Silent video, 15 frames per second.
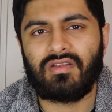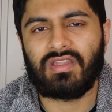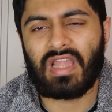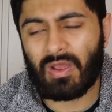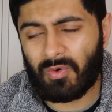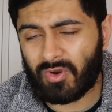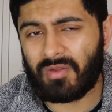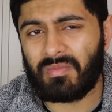Now
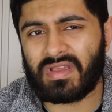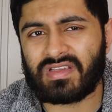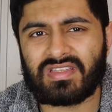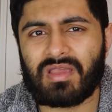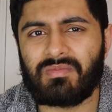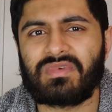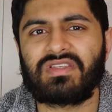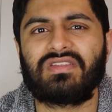I want to make the
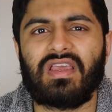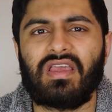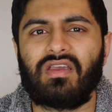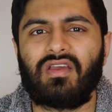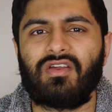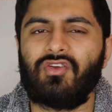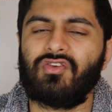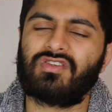same
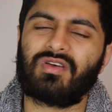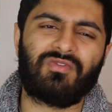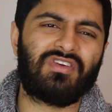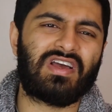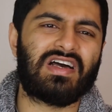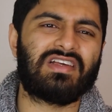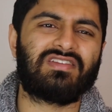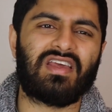mistake. I know some of you
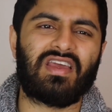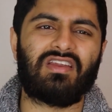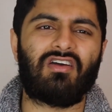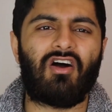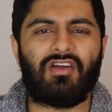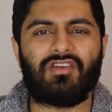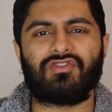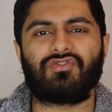guys saying
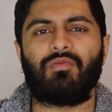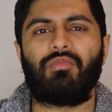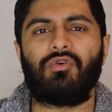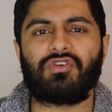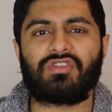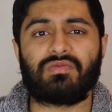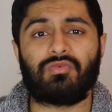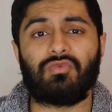Haaland's not
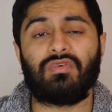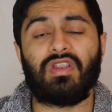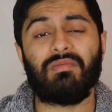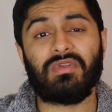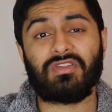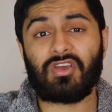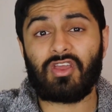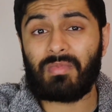possible. Let
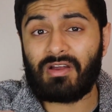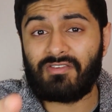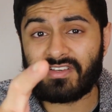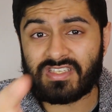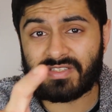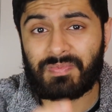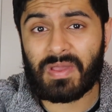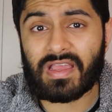me tell you about
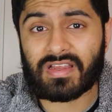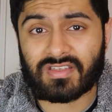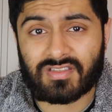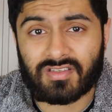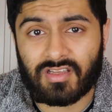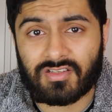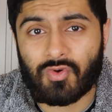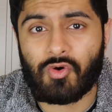
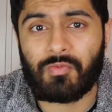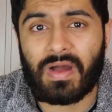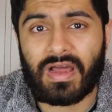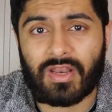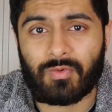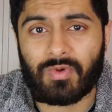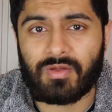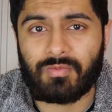respect as well, by
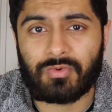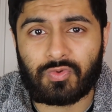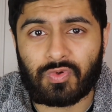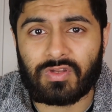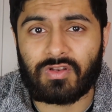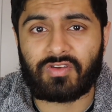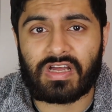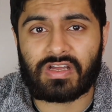the way,
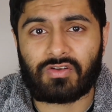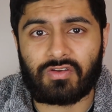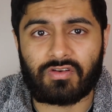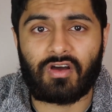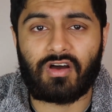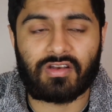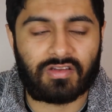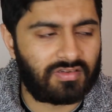between Lukaku and
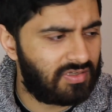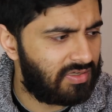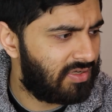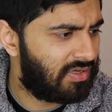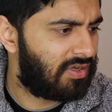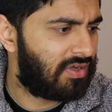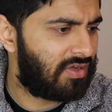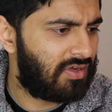Haaland.
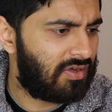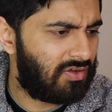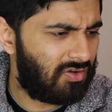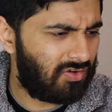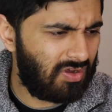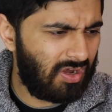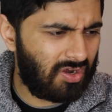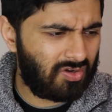
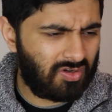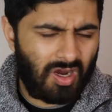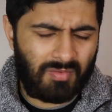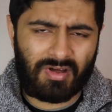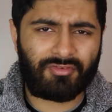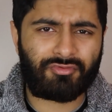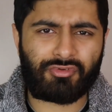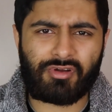Lukaku come
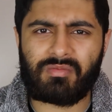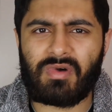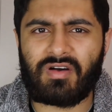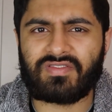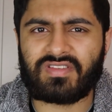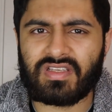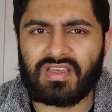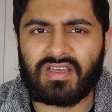out 3
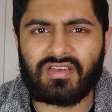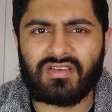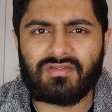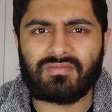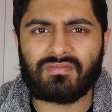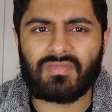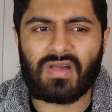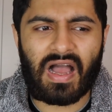months in.
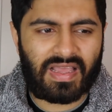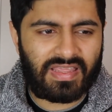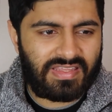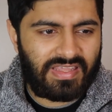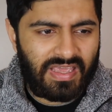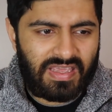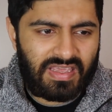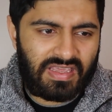I
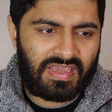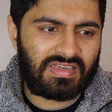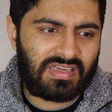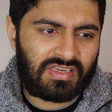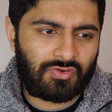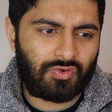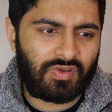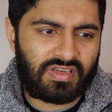get it. He
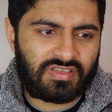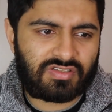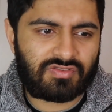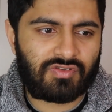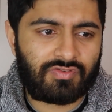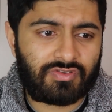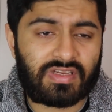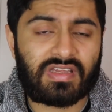needed to do an
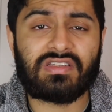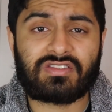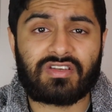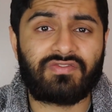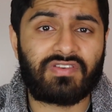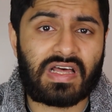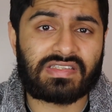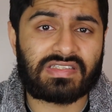interview for the Inter
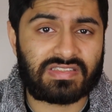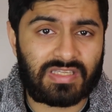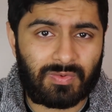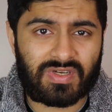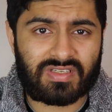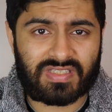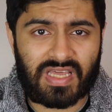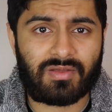fans. He said
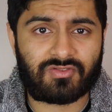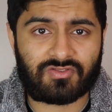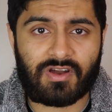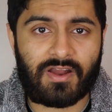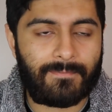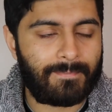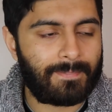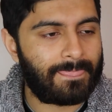when the time's
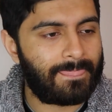right.